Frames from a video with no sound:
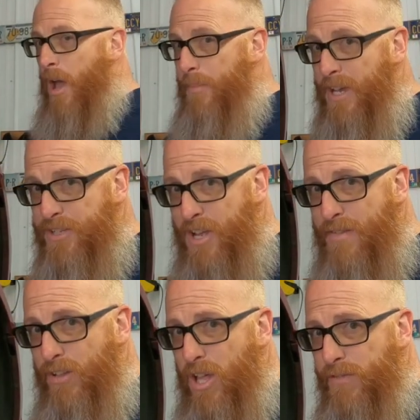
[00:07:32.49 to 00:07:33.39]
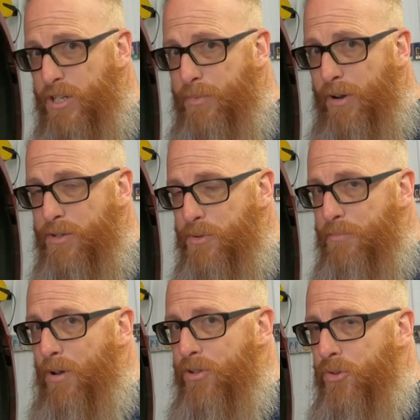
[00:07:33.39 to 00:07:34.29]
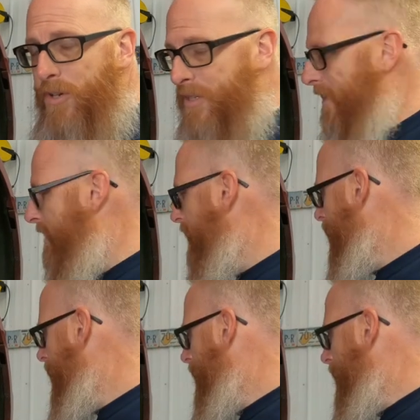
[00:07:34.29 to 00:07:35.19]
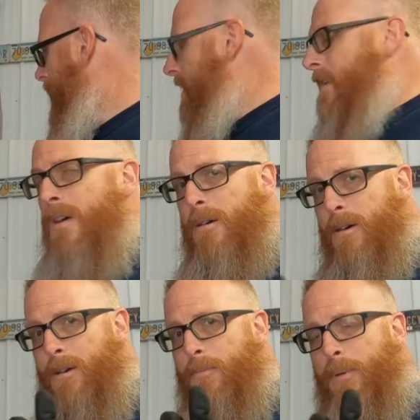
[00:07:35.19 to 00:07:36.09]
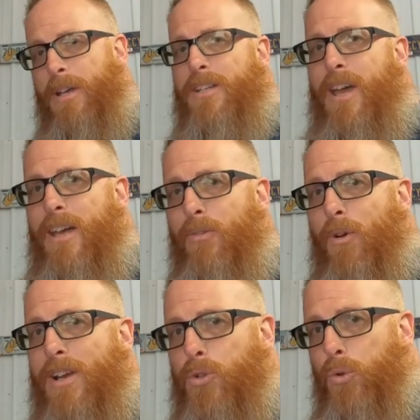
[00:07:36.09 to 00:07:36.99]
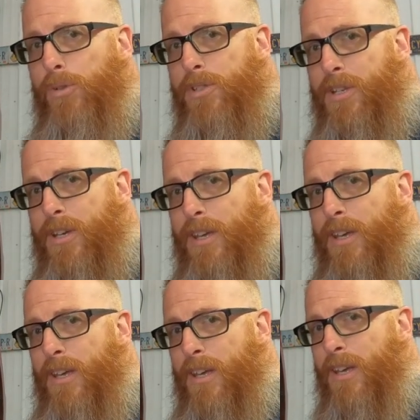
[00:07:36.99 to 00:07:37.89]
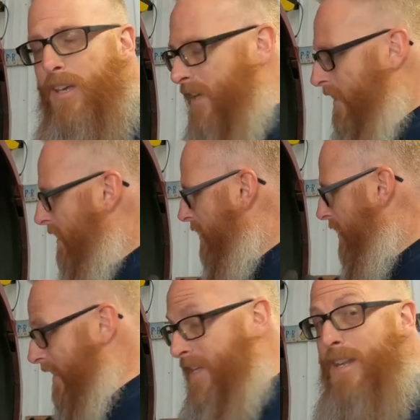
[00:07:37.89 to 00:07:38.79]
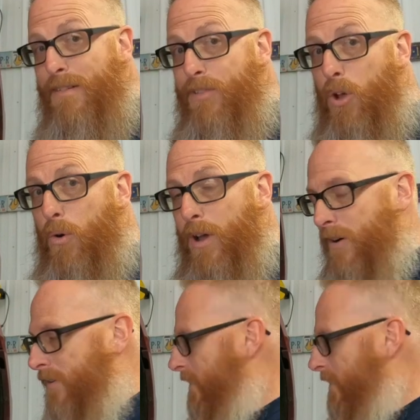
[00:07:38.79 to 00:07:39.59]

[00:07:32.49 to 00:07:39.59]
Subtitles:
because I have a lot of experience with ball joints, but because I had the right tools, I did have the know-how,